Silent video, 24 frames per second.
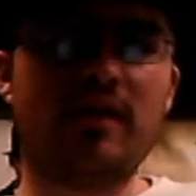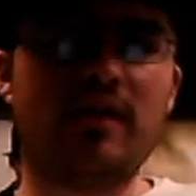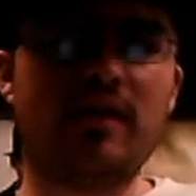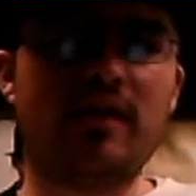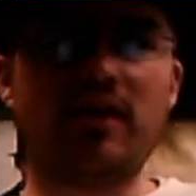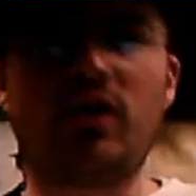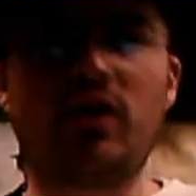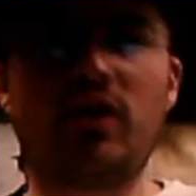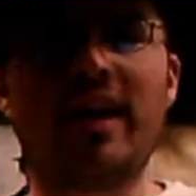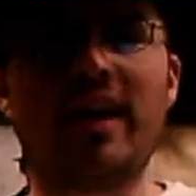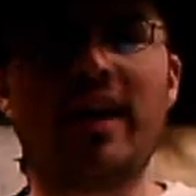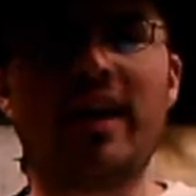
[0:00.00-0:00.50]

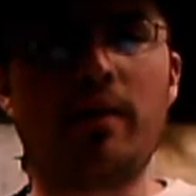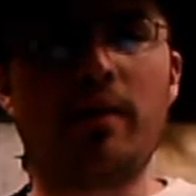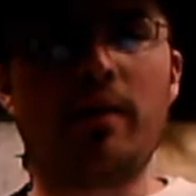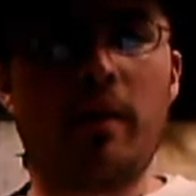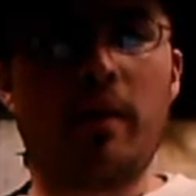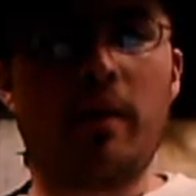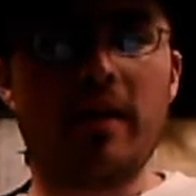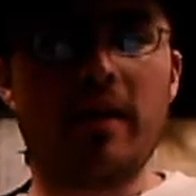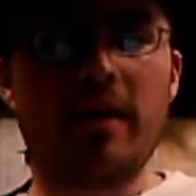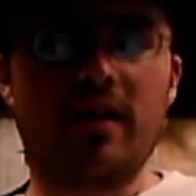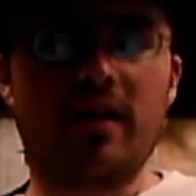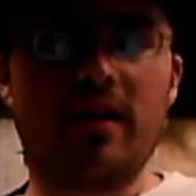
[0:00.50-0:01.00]
Try to get my
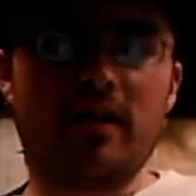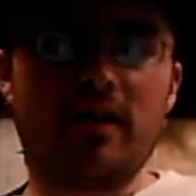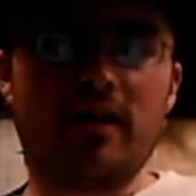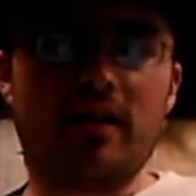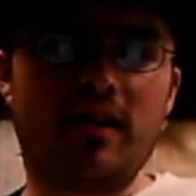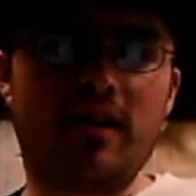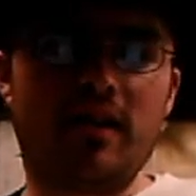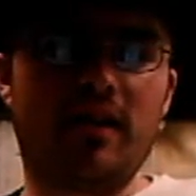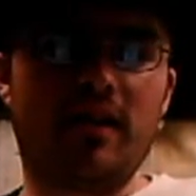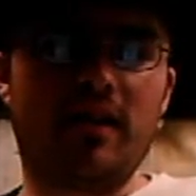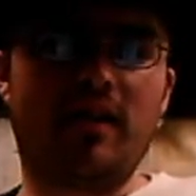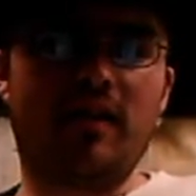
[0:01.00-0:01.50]
man
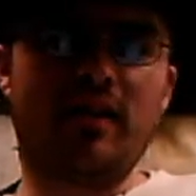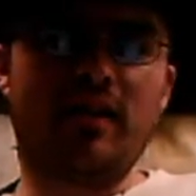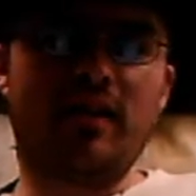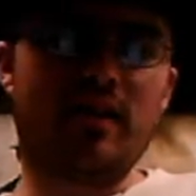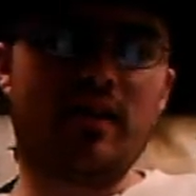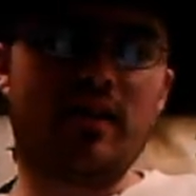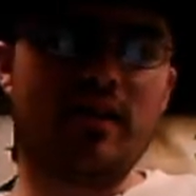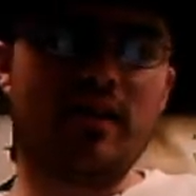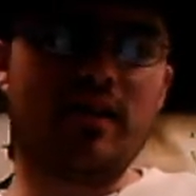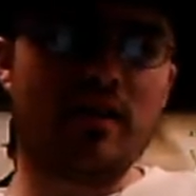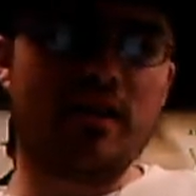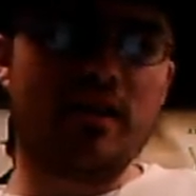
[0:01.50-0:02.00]
uh,
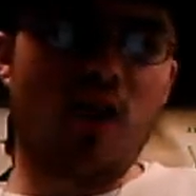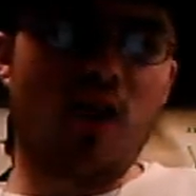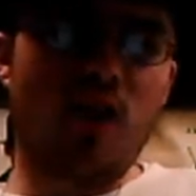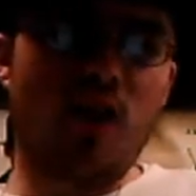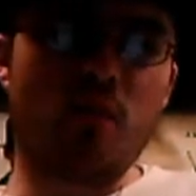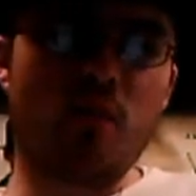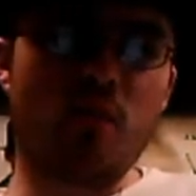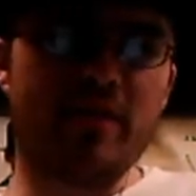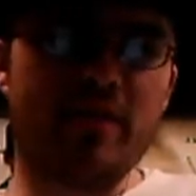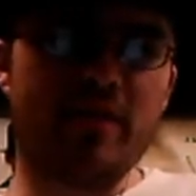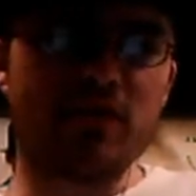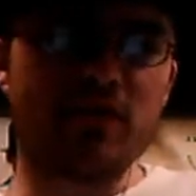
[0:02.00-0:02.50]
old
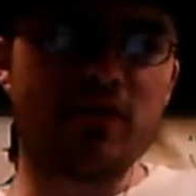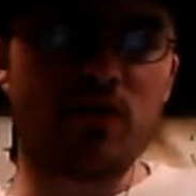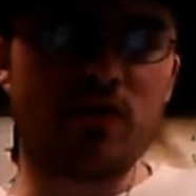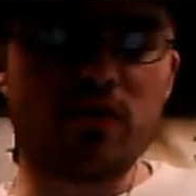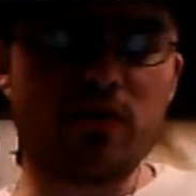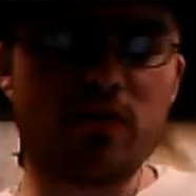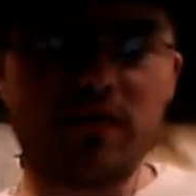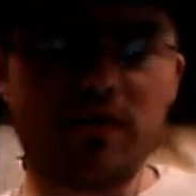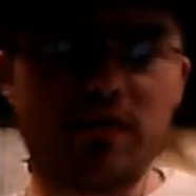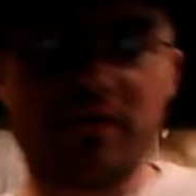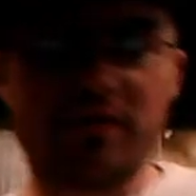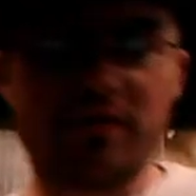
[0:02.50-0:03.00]
Pizzle
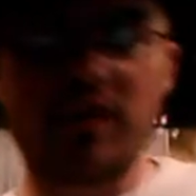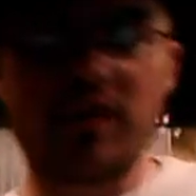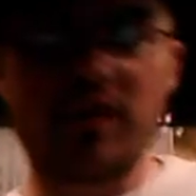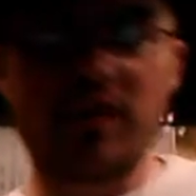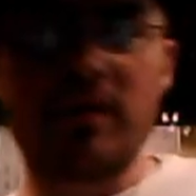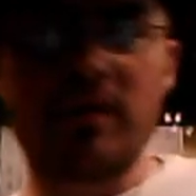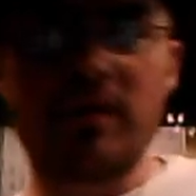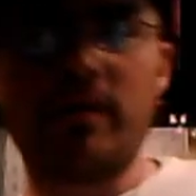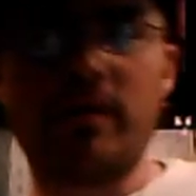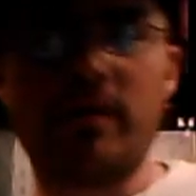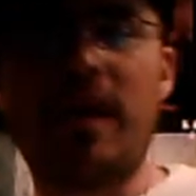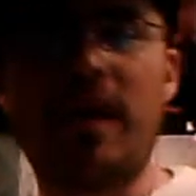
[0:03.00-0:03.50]
for the
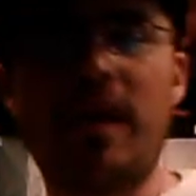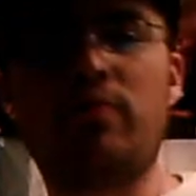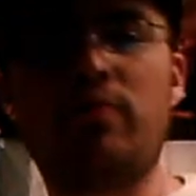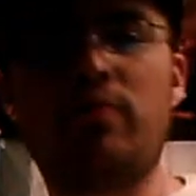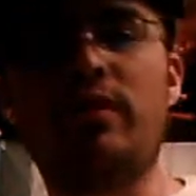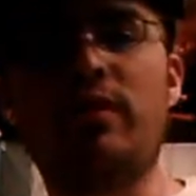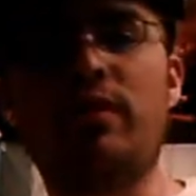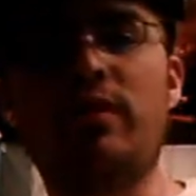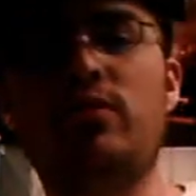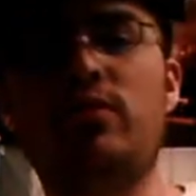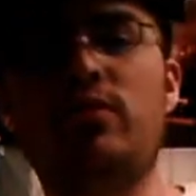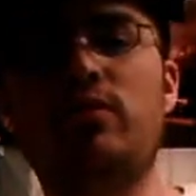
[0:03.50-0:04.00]
NBA
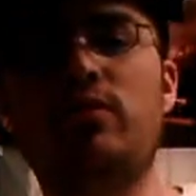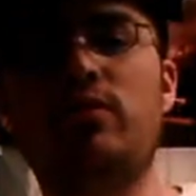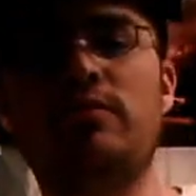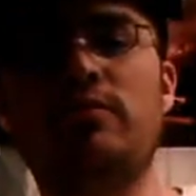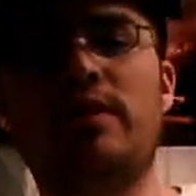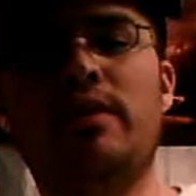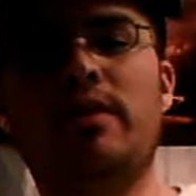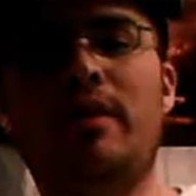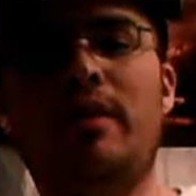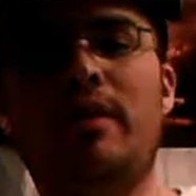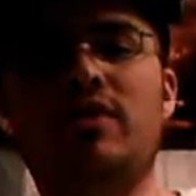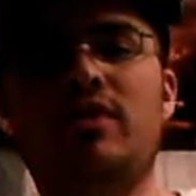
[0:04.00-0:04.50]
preview
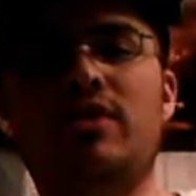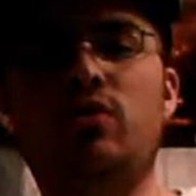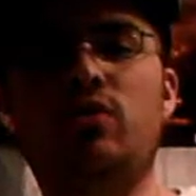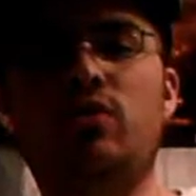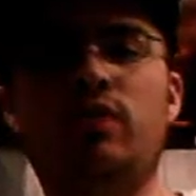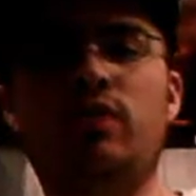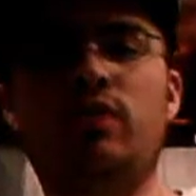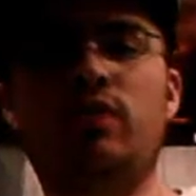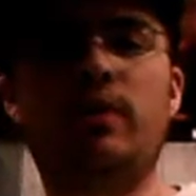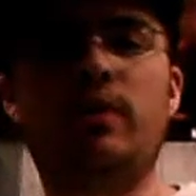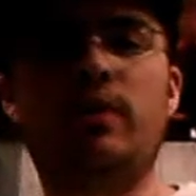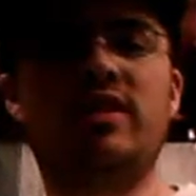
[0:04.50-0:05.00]
about two
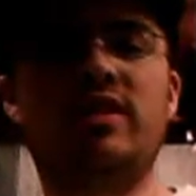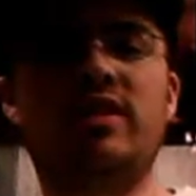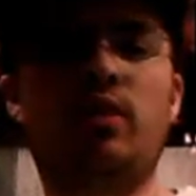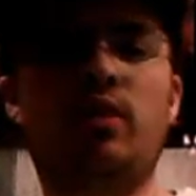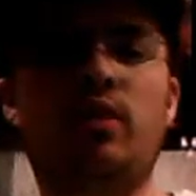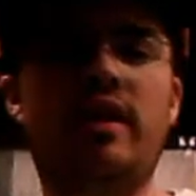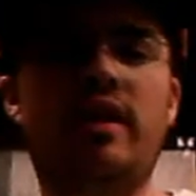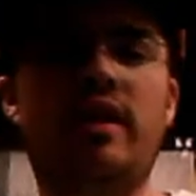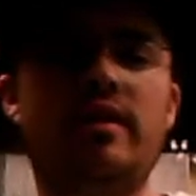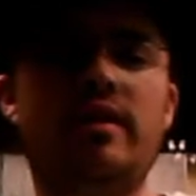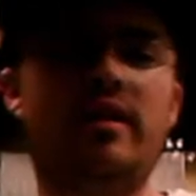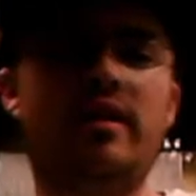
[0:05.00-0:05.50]
three weeks
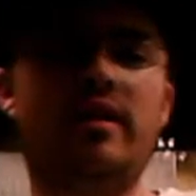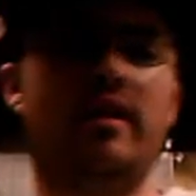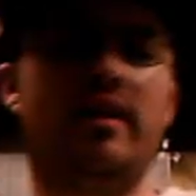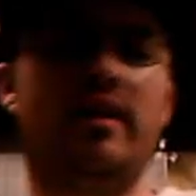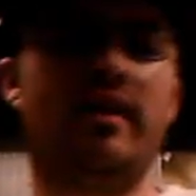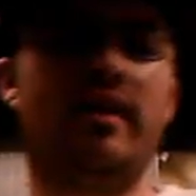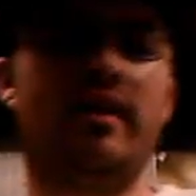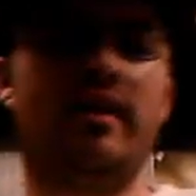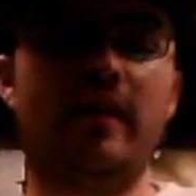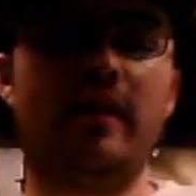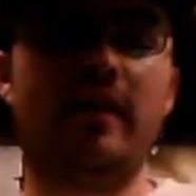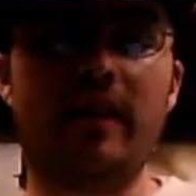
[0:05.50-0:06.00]
away.
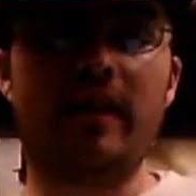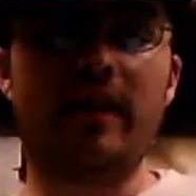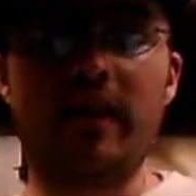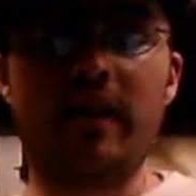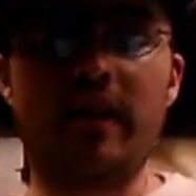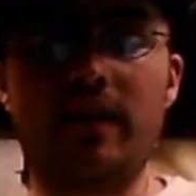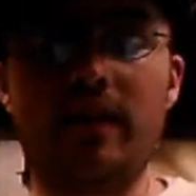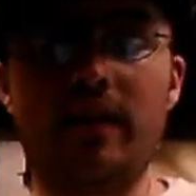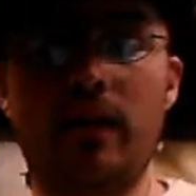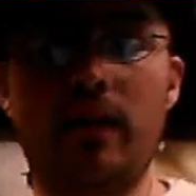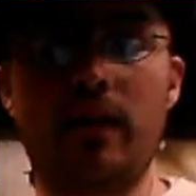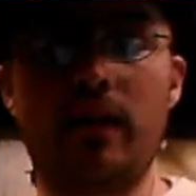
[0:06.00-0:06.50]
And
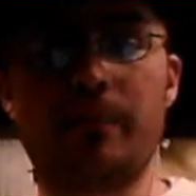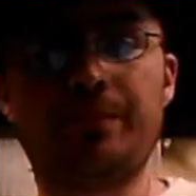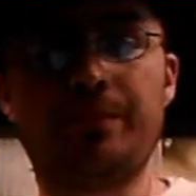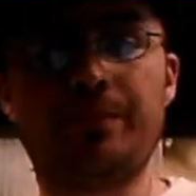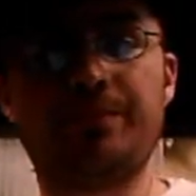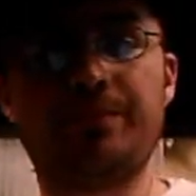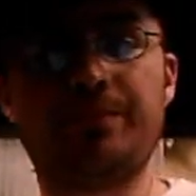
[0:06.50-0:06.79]
um,